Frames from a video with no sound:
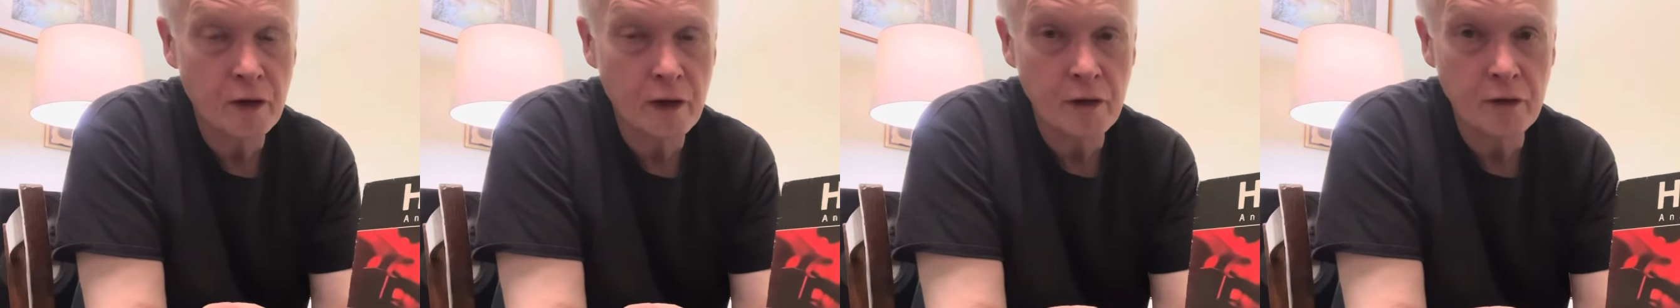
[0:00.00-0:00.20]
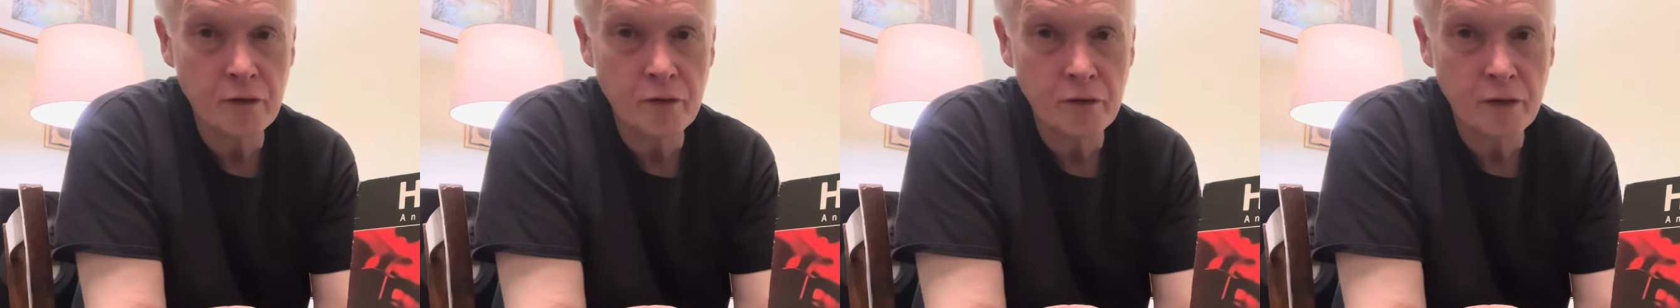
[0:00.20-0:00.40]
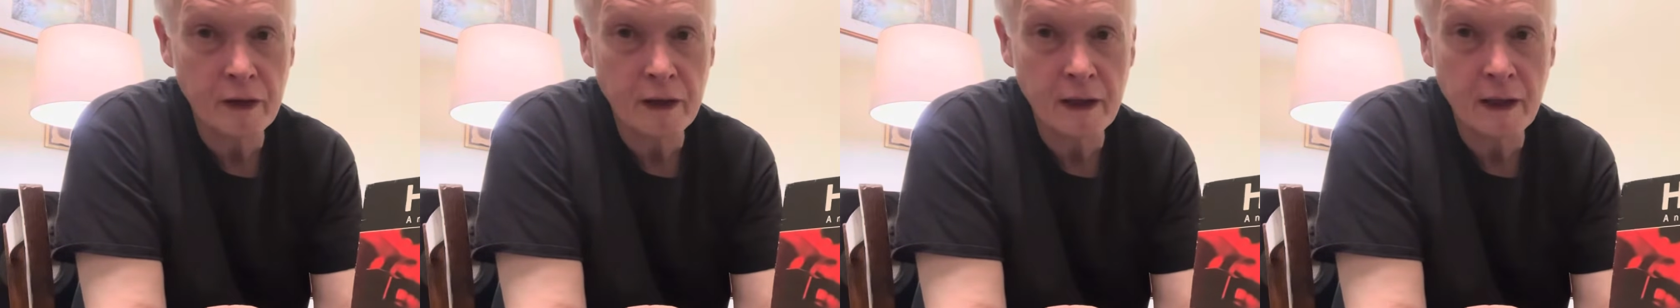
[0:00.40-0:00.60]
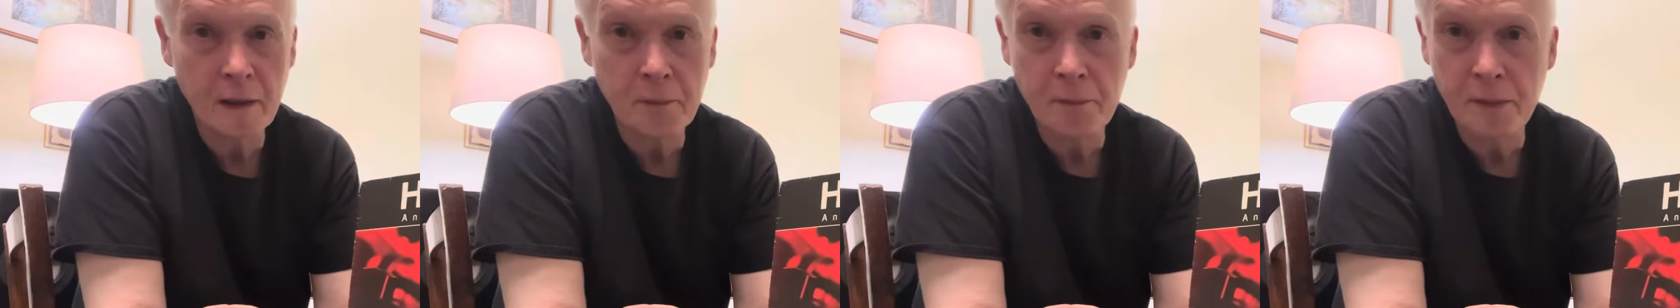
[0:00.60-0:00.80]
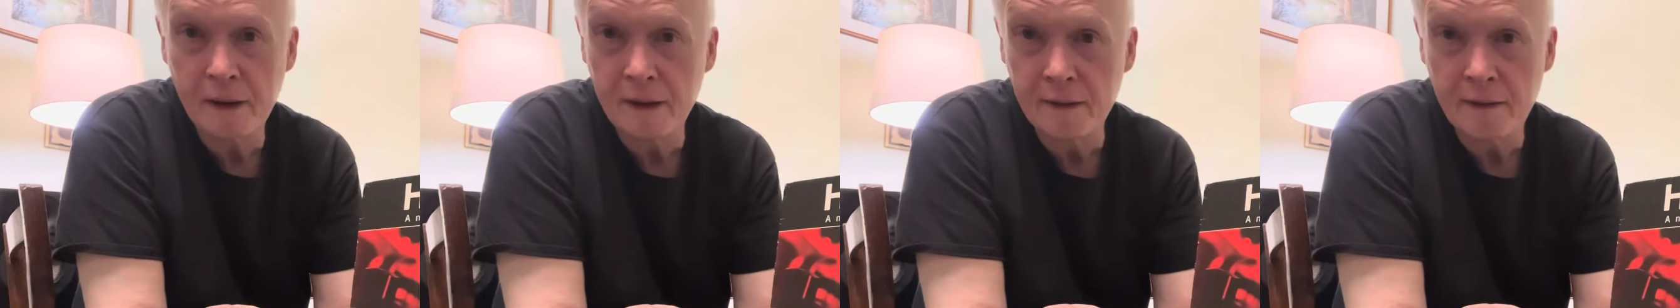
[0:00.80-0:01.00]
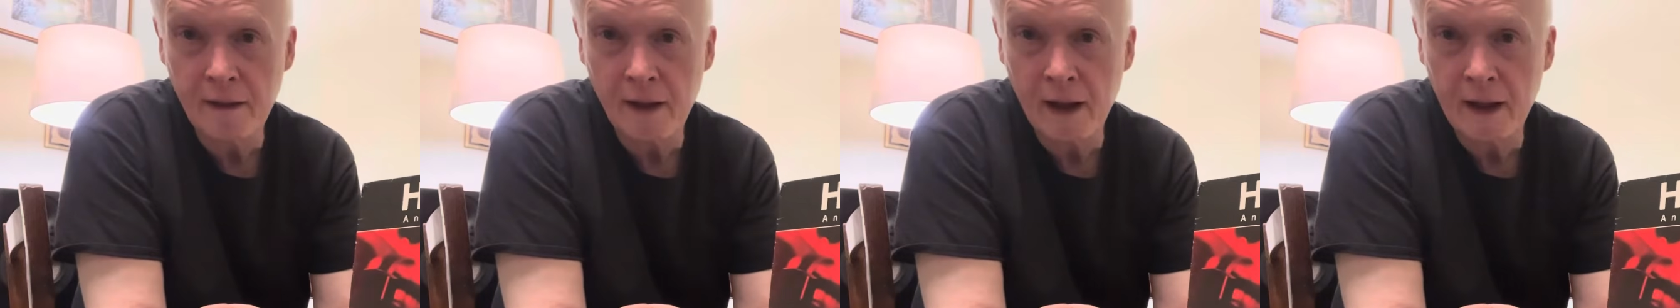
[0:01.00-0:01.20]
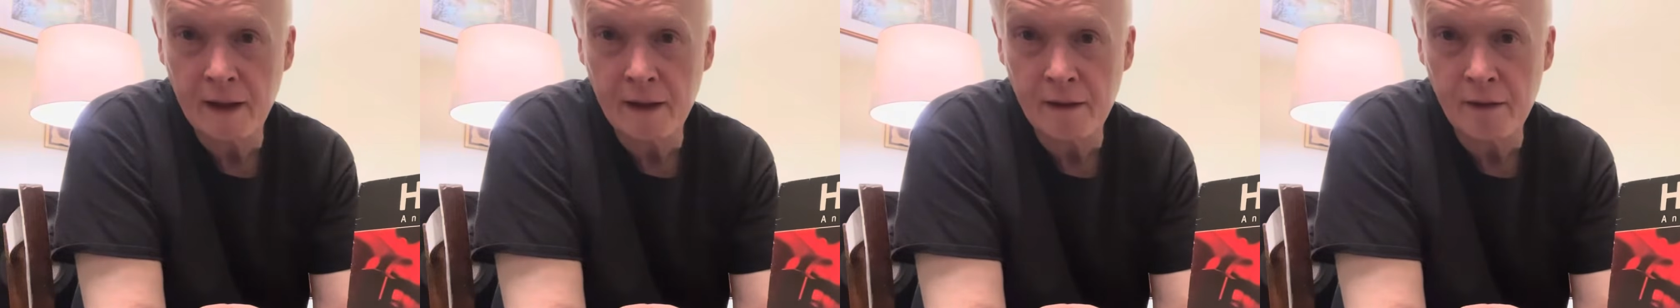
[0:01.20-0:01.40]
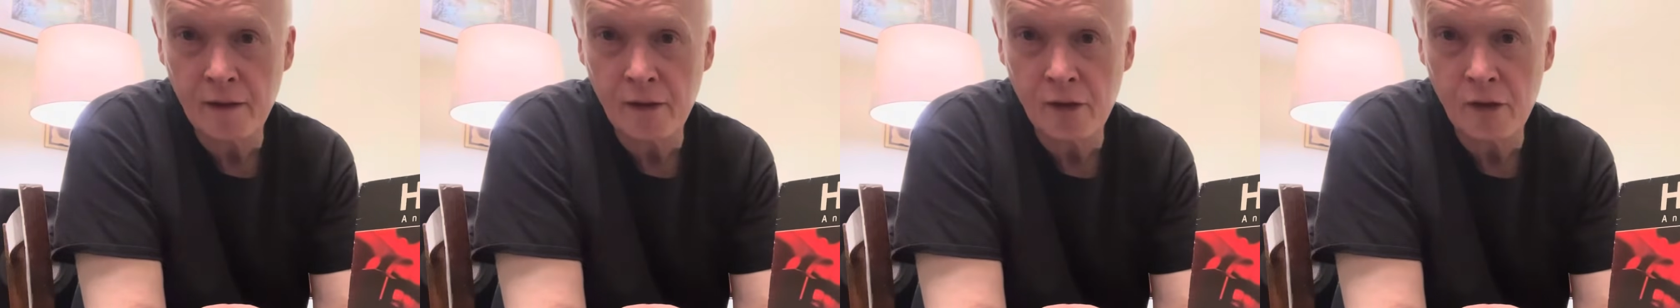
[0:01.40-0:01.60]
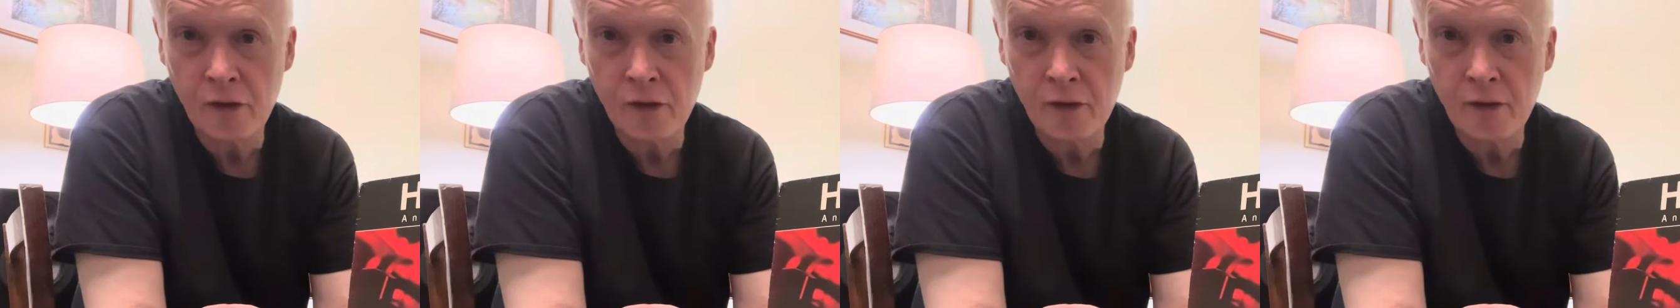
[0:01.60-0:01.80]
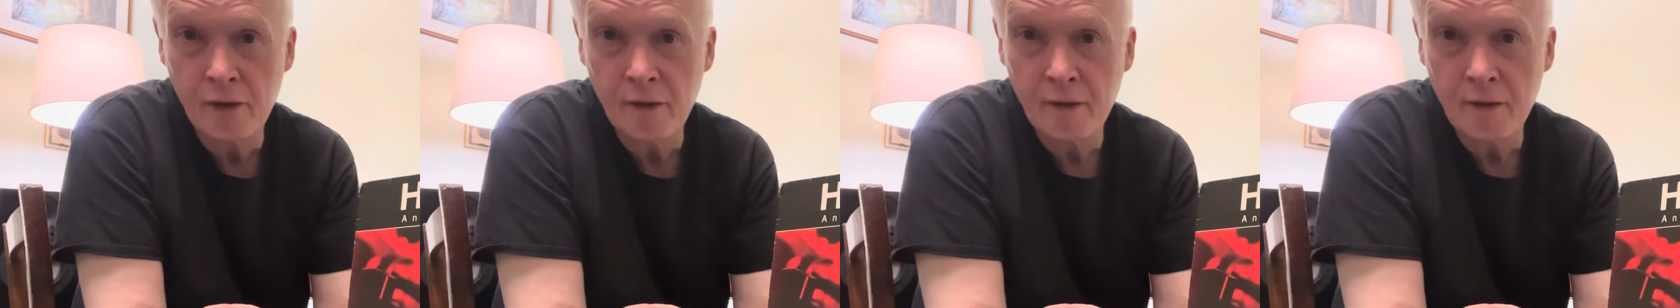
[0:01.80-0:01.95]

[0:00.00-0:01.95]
RigB P10s